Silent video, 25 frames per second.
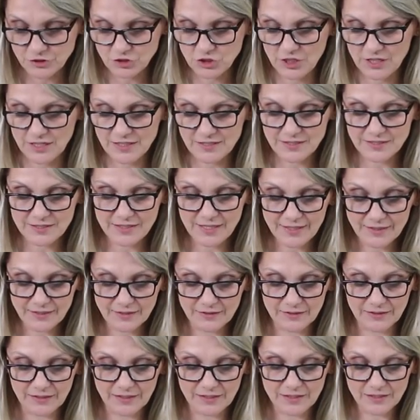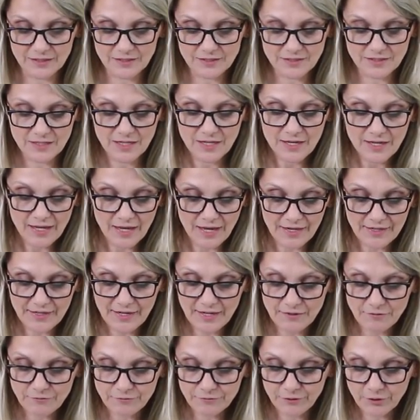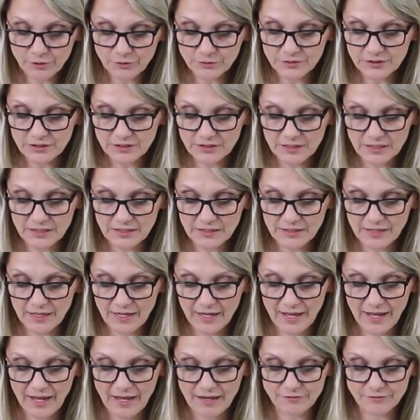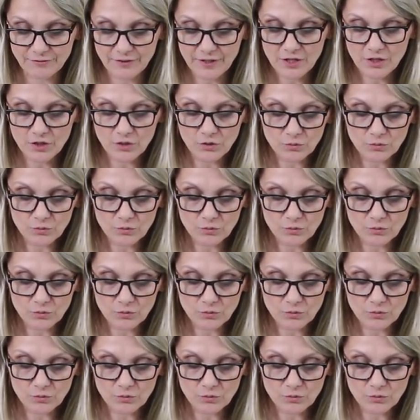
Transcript: just like this and I fold it in half